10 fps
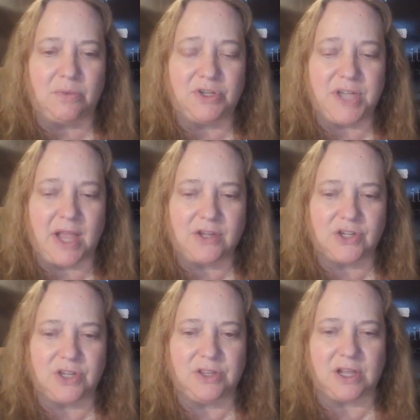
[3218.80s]

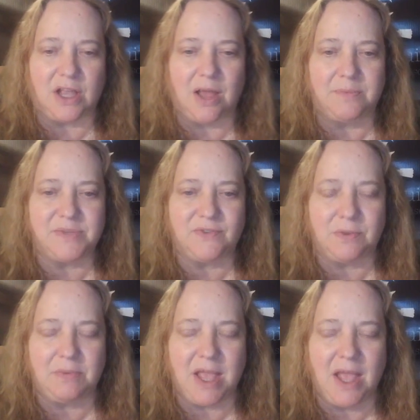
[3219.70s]
protection that comes
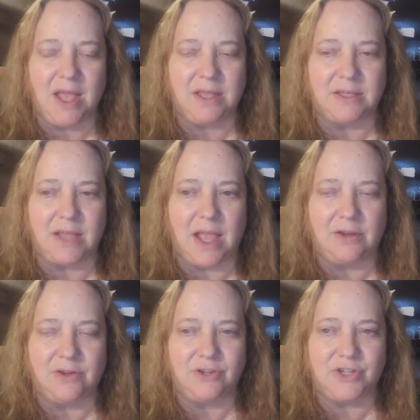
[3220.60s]
from that
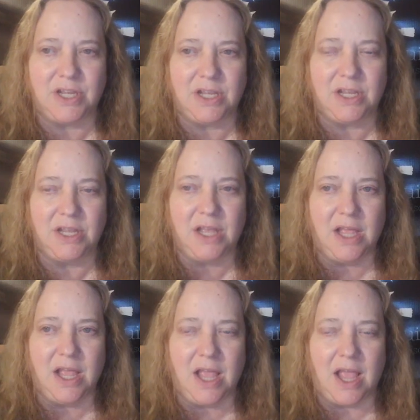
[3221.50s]
energy
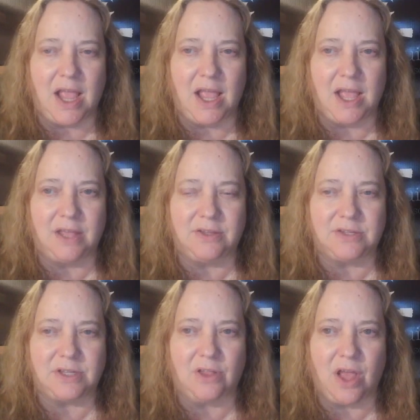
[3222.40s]
and
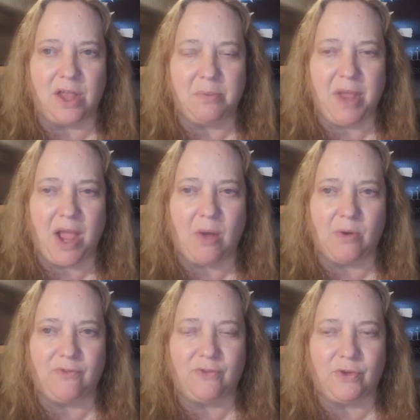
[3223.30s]
there's a lot of
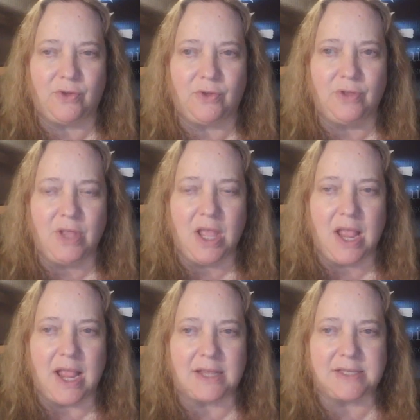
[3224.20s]
powerful
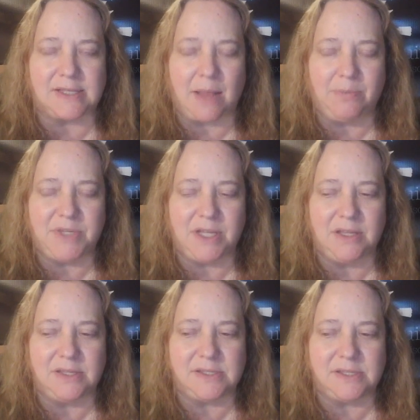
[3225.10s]

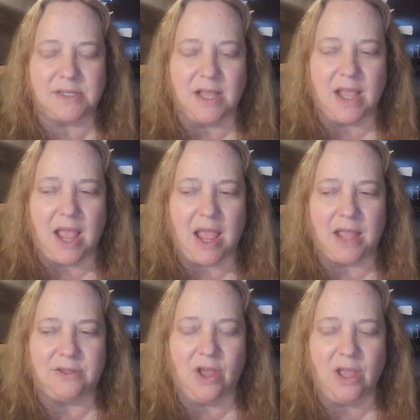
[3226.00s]
acceptance
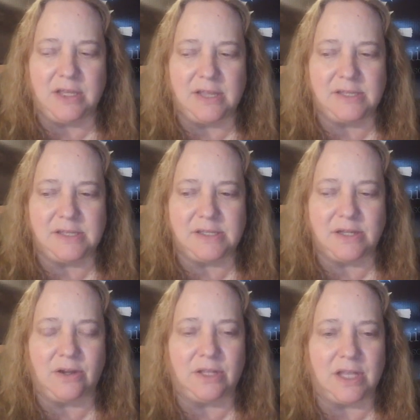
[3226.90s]
and not
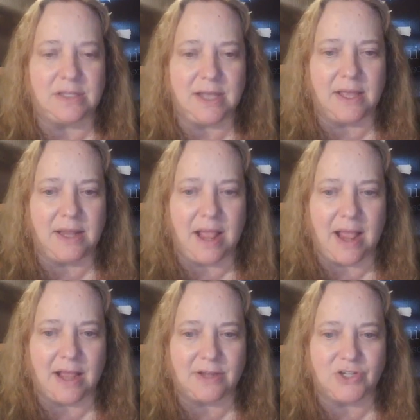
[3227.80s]
necessarily a ton of
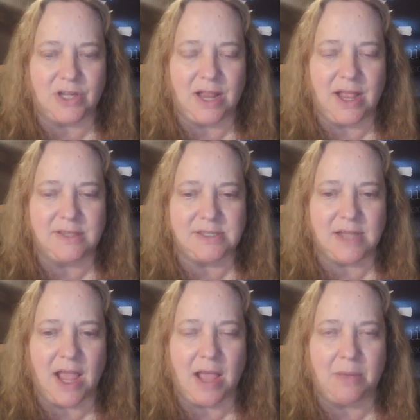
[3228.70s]
action has
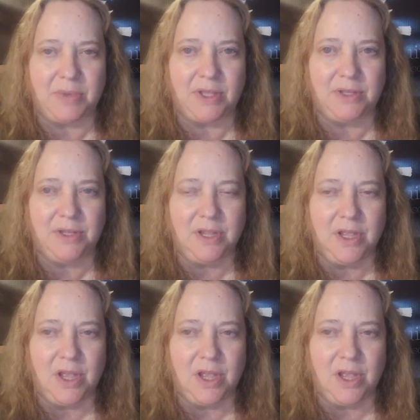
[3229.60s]
to happen